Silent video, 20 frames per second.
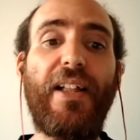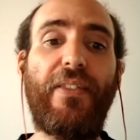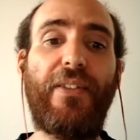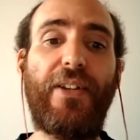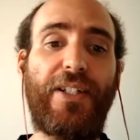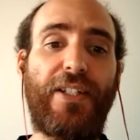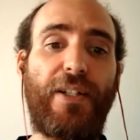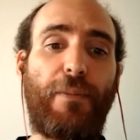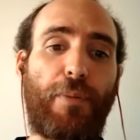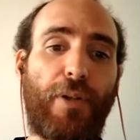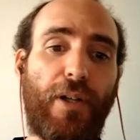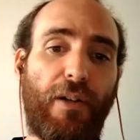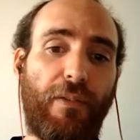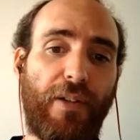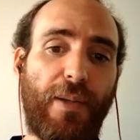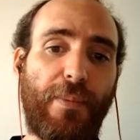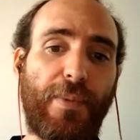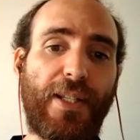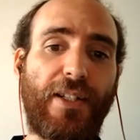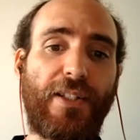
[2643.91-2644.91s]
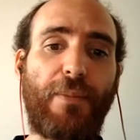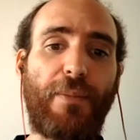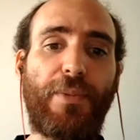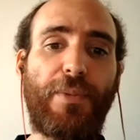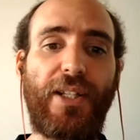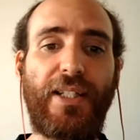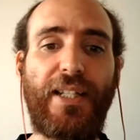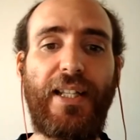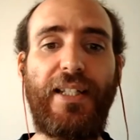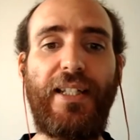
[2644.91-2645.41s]
There's some problems and some
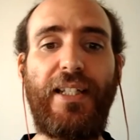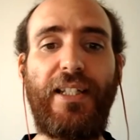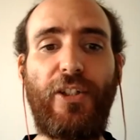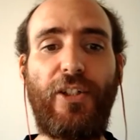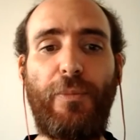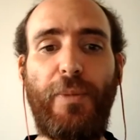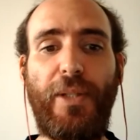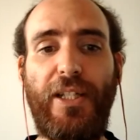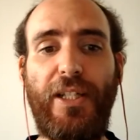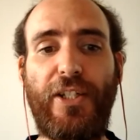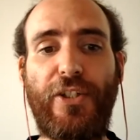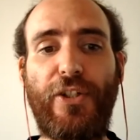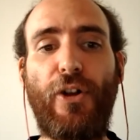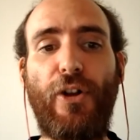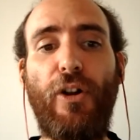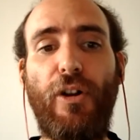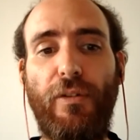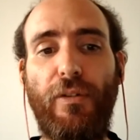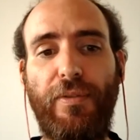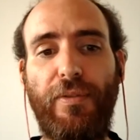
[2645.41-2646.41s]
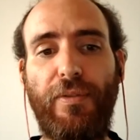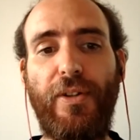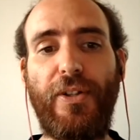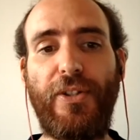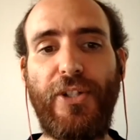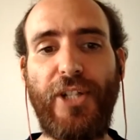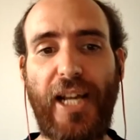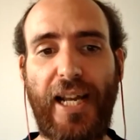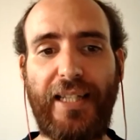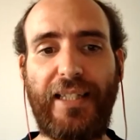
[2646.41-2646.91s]
things that need to be solved
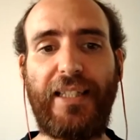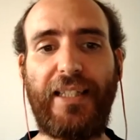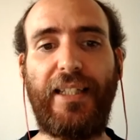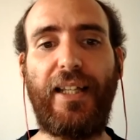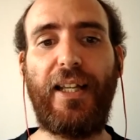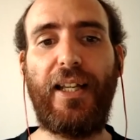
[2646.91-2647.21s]
yet.